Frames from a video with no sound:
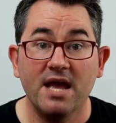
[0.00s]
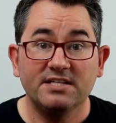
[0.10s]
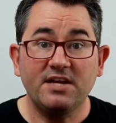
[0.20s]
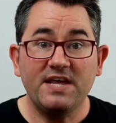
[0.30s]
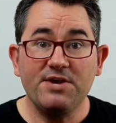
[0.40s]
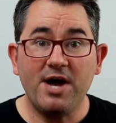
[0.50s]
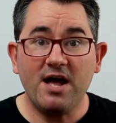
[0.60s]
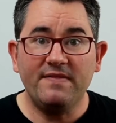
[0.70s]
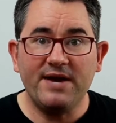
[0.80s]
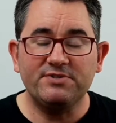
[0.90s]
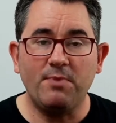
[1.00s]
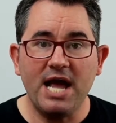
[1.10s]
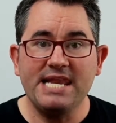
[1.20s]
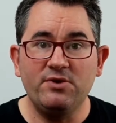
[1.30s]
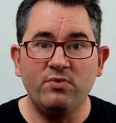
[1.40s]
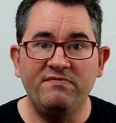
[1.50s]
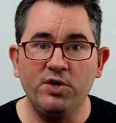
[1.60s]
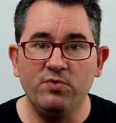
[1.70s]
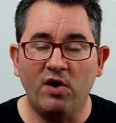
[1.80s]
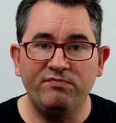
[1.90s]
So there you are, that was my little
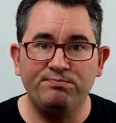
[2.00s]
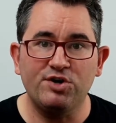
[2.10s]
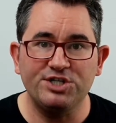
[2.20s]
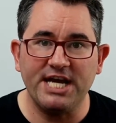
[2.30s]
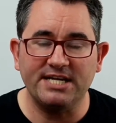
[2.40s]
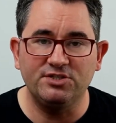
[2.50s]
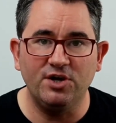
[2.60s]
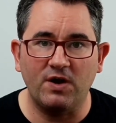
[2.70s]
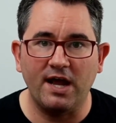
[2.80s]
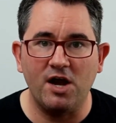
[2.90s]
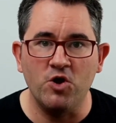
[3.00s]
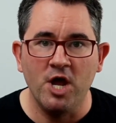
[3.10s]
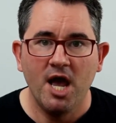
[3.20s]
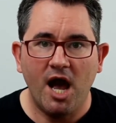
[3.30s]
review of Project.co.